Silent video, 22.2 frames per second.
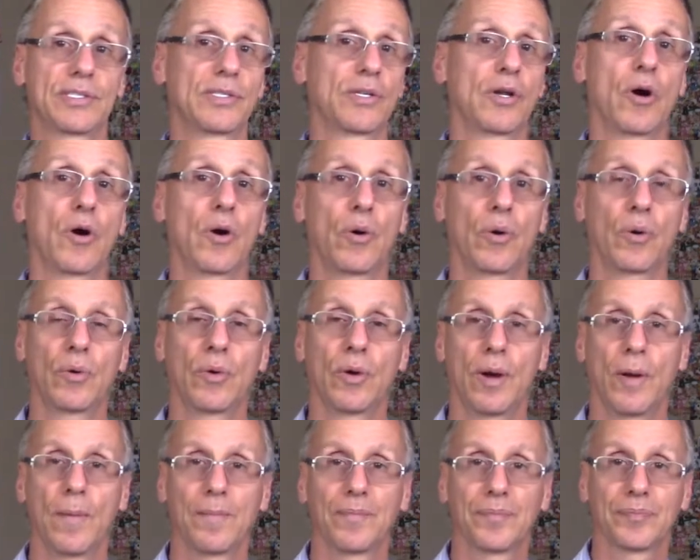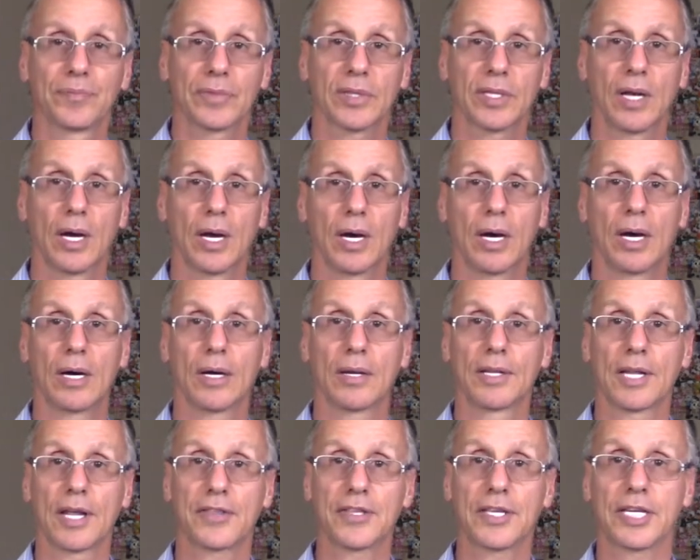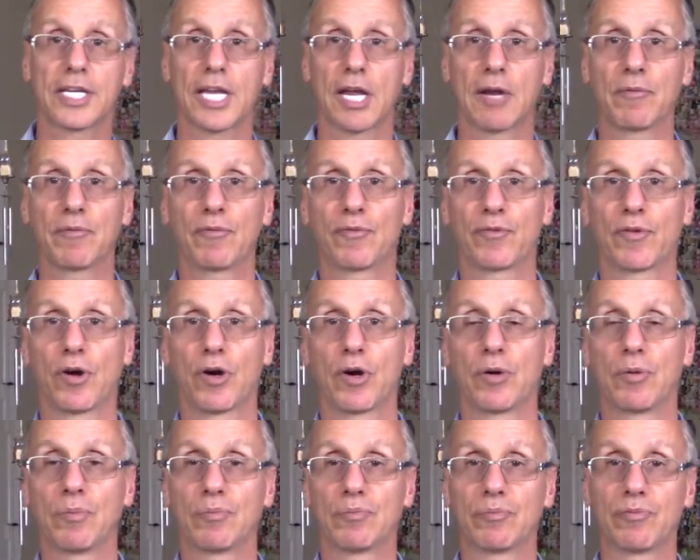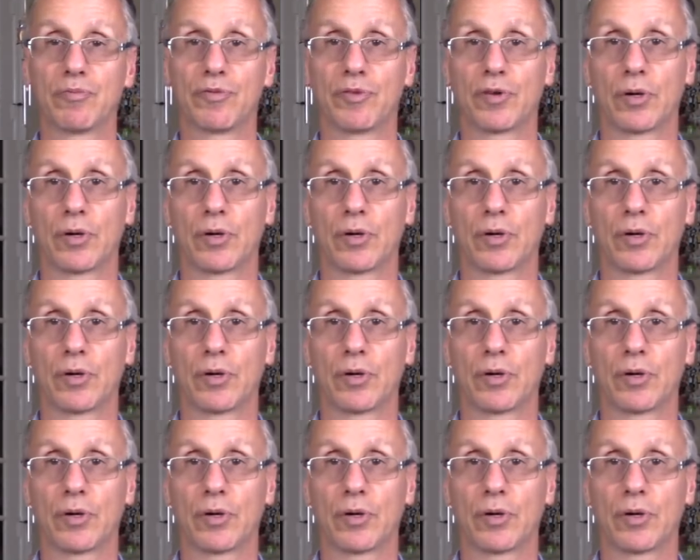nothing came from